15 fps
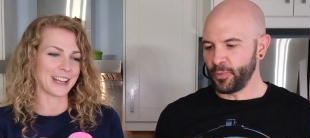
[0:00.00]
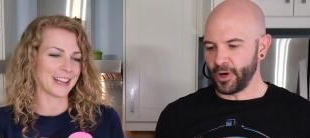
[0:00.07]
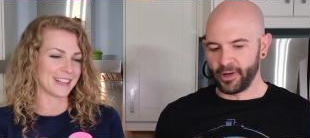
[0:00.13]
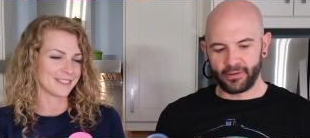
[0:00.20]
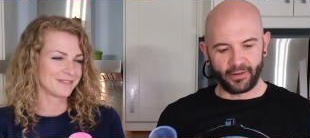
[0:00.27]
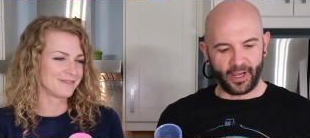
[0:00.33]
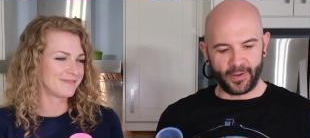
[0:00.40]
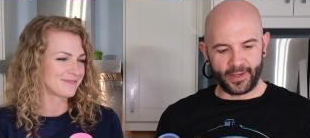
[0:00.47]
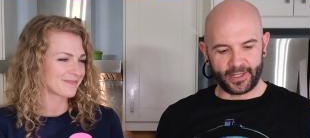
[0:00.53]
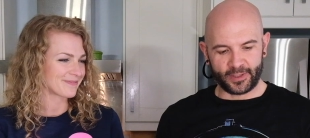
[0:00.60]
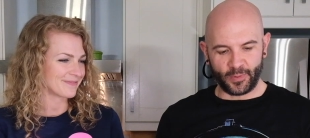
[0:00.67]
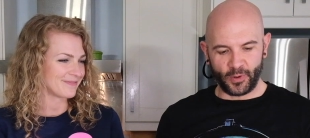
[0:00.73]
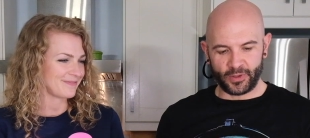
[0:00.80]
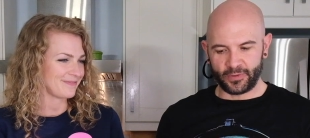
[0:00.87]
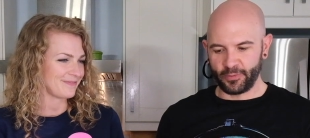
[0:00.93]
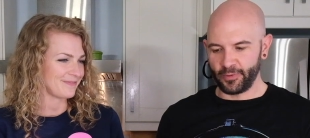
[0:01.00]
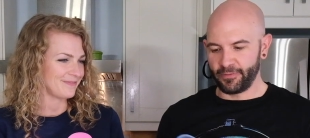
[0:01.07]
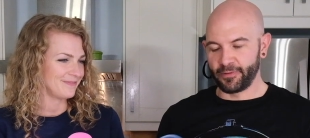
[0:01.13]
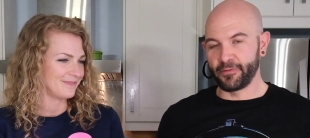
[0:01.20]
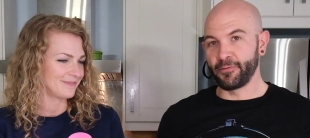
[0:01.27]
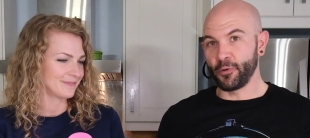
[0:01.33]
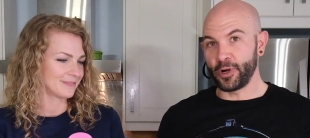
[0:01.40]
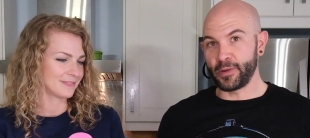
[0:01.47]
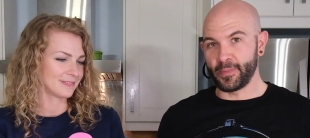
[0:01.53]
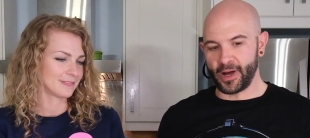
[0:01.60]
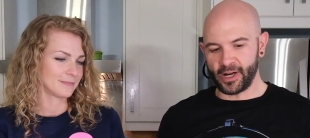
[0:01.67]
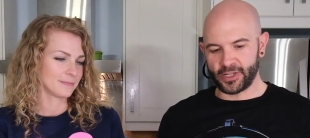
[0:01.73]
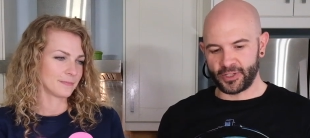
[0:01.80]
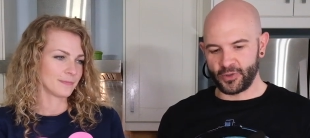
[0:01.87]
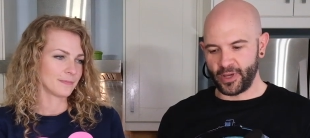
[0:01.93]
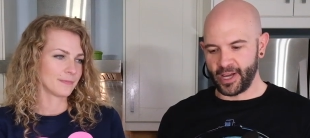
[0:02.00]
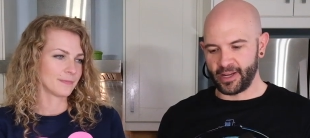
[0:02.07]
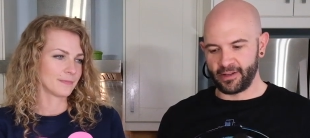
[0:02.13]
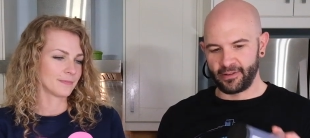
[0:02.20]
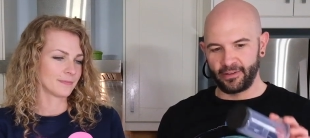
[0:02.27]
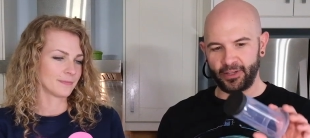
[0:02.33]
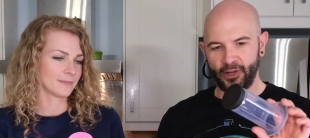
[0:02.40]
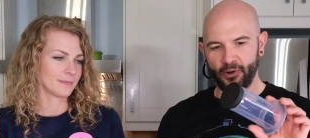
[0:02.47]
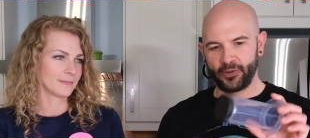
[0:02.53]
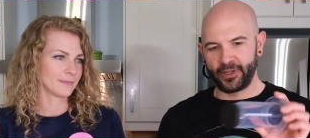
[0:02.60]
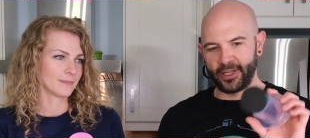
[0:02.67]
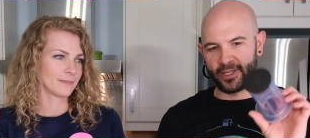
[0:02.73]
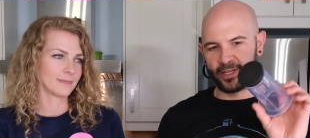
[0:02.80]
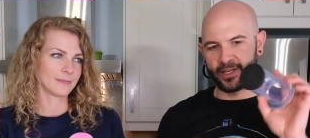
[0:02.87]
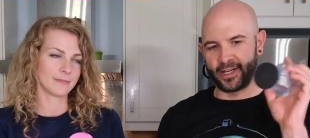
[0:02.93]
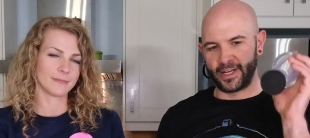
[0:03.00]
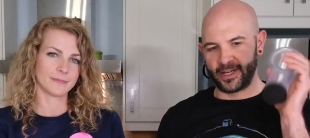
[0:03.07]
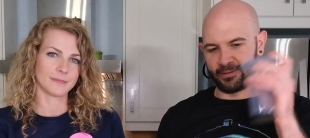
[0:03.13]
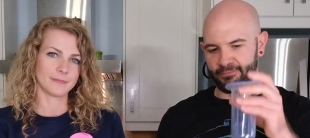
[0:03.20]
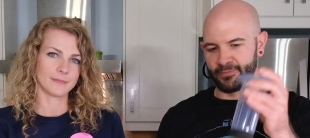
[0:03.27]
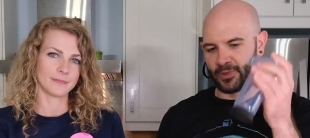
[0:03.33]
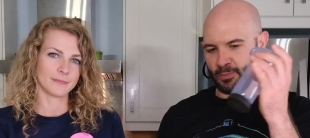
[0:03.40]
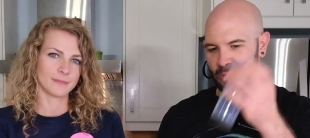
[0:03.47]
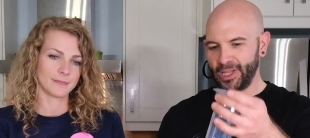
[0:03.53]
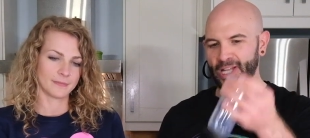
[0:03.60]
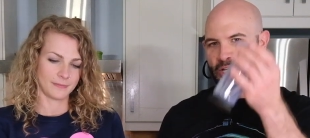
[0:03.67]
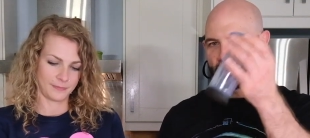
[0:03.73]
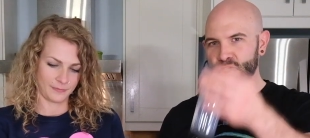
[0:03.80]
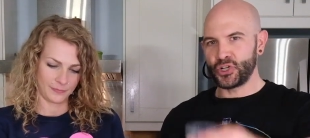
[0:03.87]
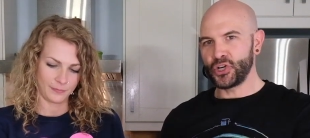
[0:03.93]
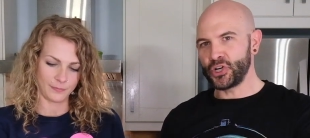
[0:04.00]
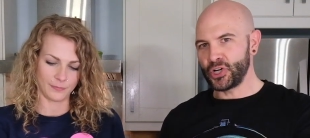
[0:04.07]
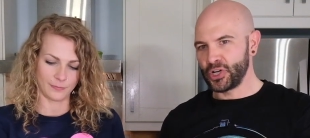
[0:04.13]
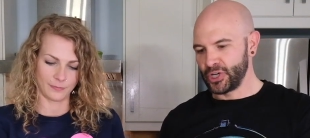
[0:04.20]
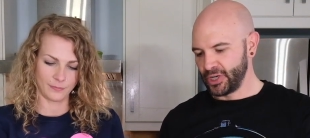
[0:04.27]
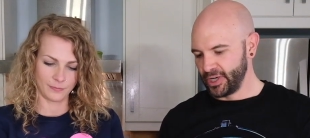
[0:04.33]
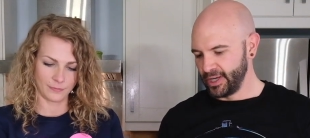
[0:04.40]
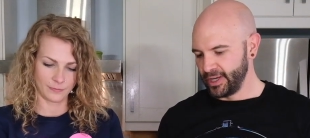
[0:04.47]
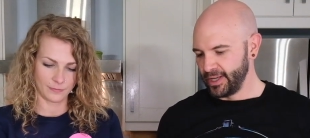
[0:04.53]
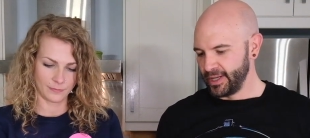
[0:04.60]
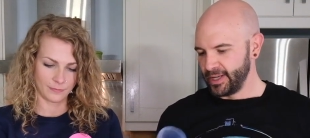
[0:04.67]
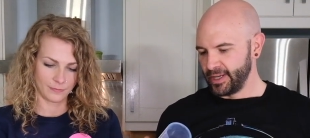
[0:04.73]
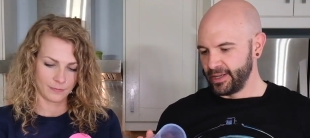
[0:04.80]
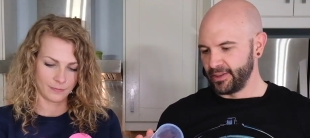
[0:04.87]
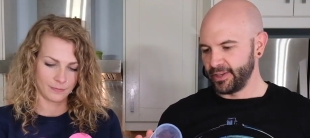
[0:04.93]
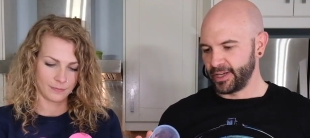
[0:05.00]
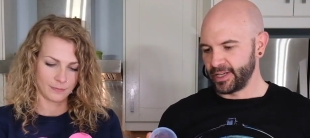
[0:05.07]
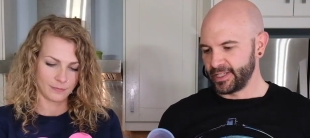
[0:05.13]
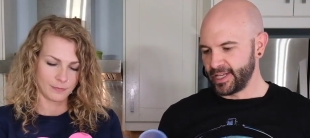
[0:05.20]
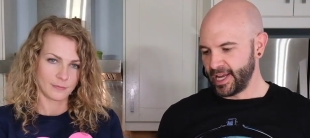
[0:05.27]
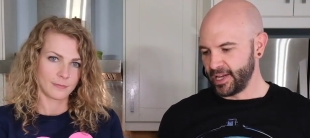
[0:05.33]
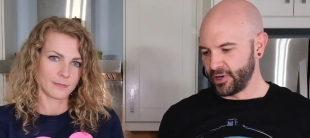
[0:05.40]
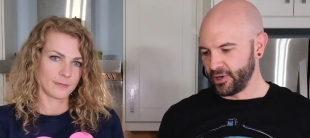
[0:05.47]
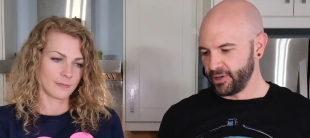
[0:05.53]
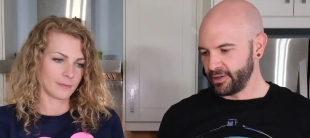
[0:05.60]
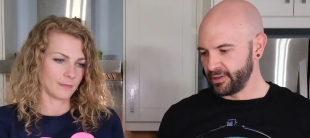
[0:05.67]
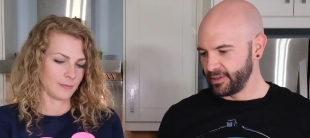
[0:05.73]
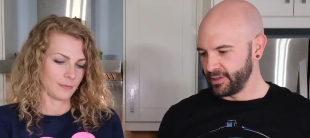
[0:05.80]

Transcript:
Speaker 1: okay. part, I mean, I suppose for 40 bucks you get, you know, the, uh, the plunger, mm -hmm. the container,